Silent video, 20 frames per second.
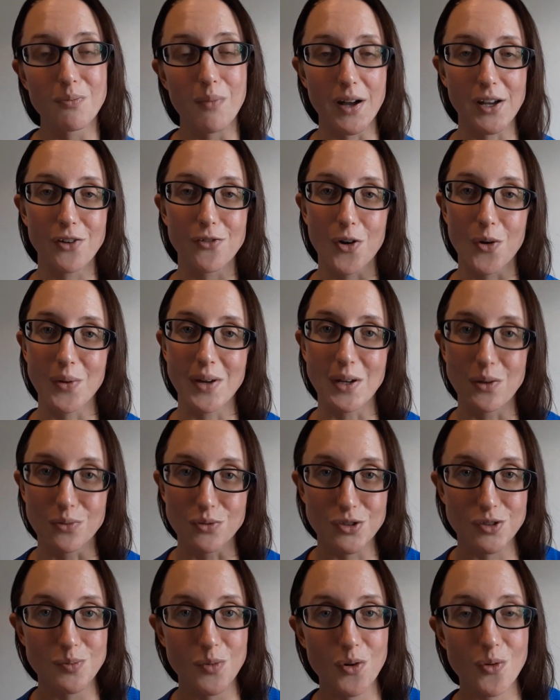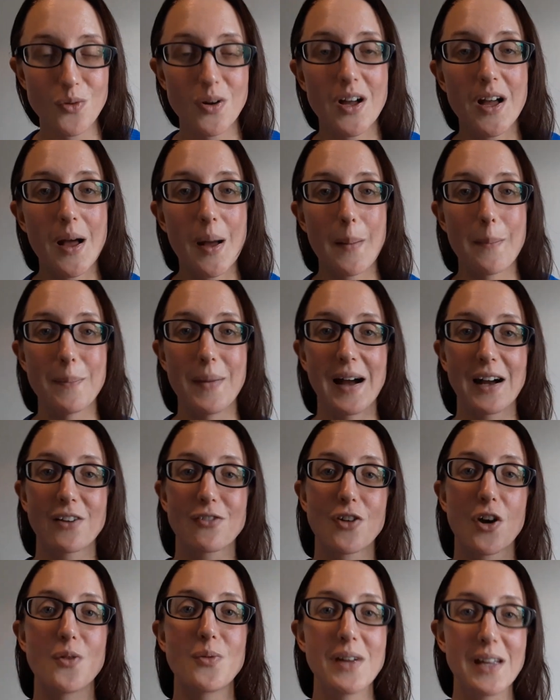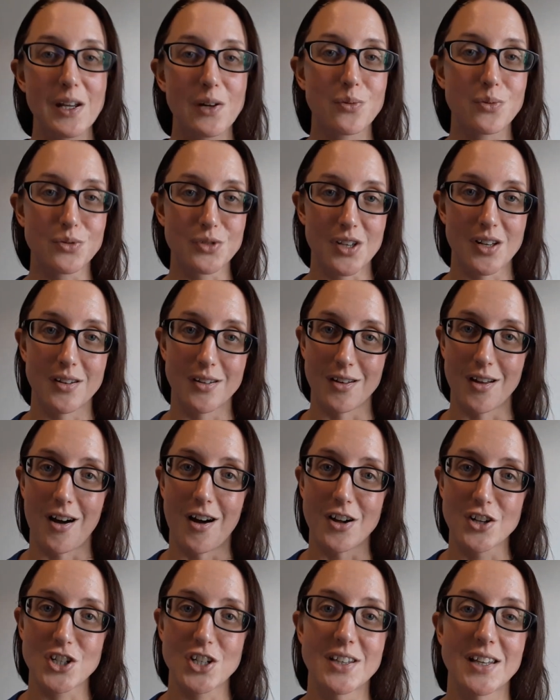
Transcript: micro equals small, macro equals large.